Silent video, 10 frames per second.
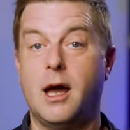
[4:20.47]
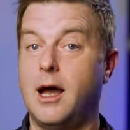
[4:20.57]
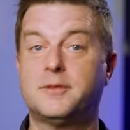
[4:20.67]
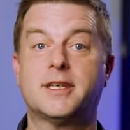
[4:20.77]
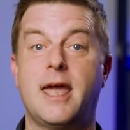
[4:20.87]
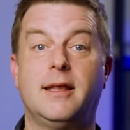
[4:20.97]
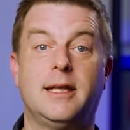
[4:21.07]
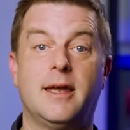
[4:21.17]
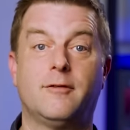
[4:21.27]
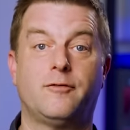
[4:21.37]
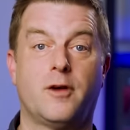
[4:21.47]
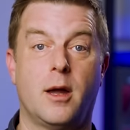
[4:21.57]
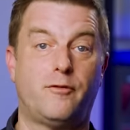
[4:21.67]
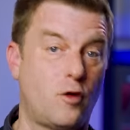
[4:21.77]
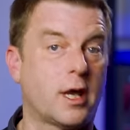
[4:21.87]
Upscaling
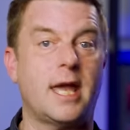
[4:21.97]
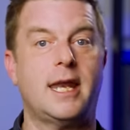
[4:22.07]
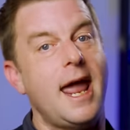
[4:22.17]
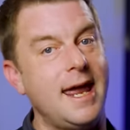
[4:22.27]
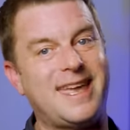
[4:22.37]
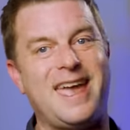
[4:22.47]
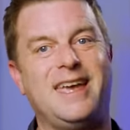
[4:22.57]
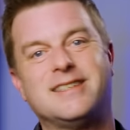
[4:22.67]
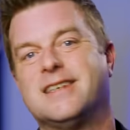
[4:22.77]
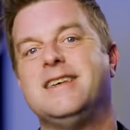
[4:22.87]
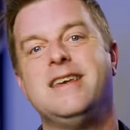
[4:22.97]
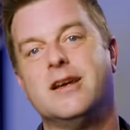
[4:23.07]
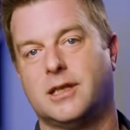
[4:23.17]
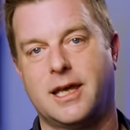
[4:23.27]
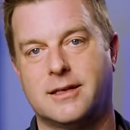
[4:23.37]
from 4K to 8K isn't
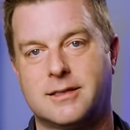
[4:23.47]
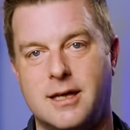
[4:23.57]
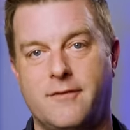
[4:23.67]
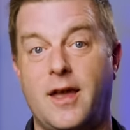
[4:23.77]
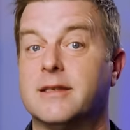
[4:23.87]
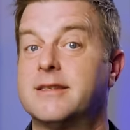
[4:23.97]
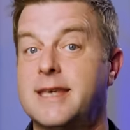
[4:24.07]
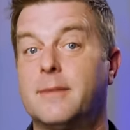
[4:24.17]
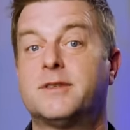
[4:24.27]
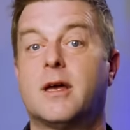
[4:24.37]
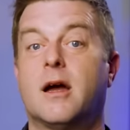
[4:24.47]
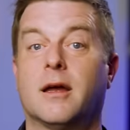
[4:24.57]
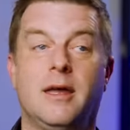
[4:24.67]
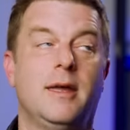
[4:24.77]
nearly as tough, and Samsung